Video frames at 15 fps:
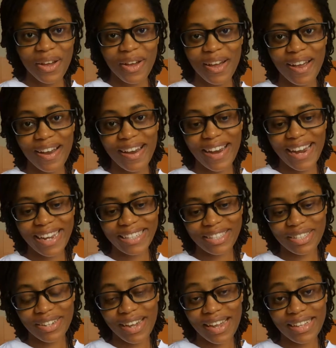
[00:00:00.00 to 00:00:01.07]
Alright,
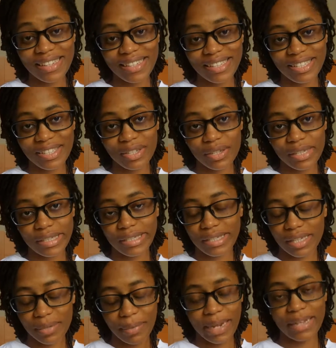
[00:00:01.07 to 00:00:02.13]
so as you can
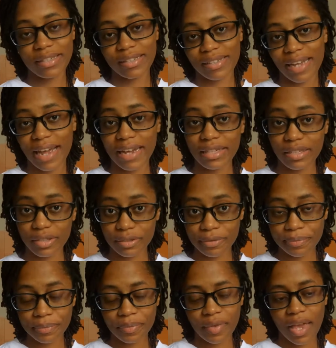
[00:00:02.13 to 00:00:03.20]
see by the title,
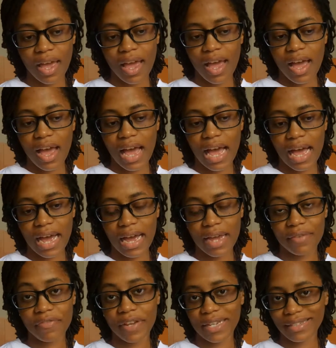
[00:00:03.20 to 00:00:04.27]
I
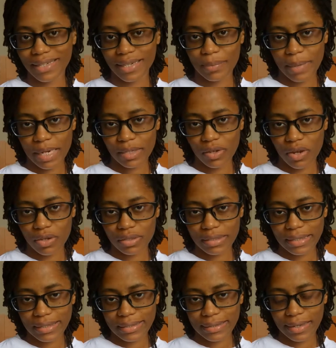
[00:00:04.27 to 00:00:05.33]
fainted in
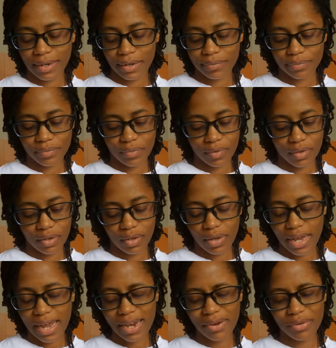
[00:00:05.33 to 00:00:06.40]
McDonald's yesterday.
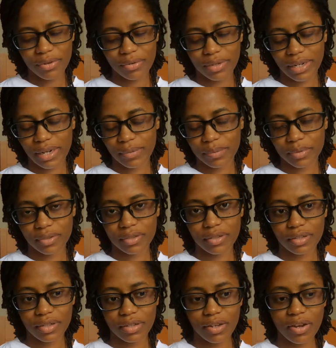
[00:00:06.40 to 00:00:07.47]
I don't know what happened.
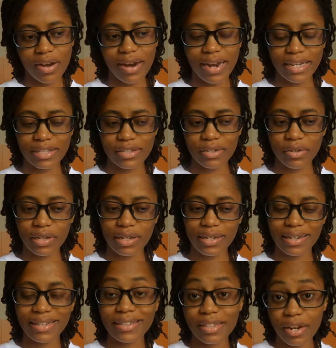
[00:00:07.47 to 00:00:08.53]
Alright, so
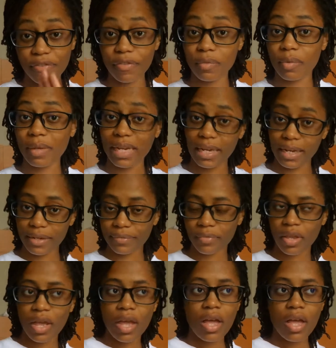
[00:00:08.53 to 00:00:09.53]
let's start from the beginning.